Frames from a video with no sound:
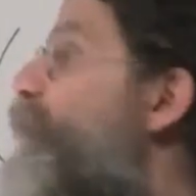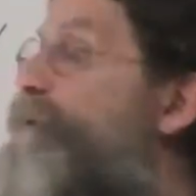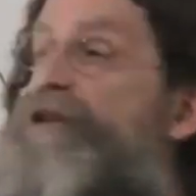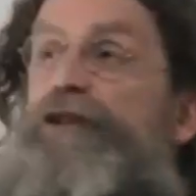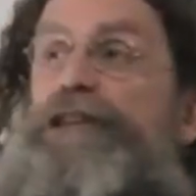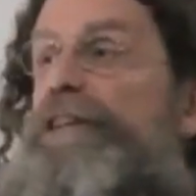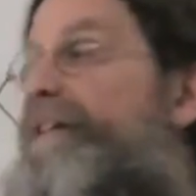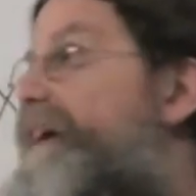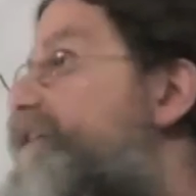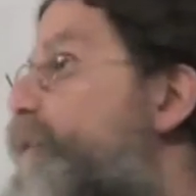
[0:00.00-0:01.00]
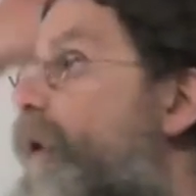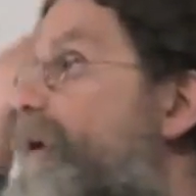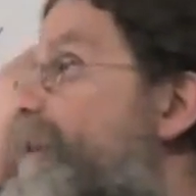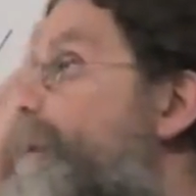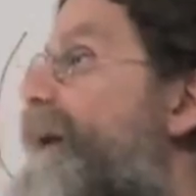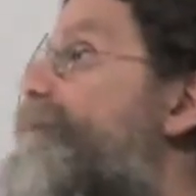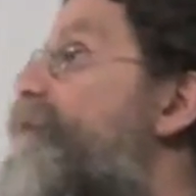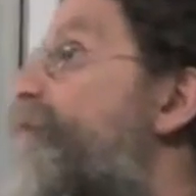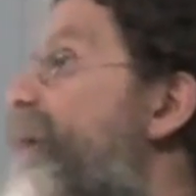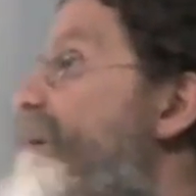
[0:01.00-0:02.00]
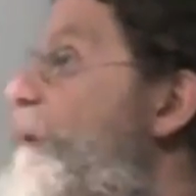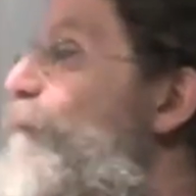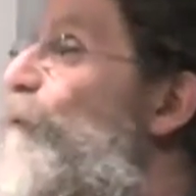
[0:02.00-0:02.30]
which just led you all the way up to grandmother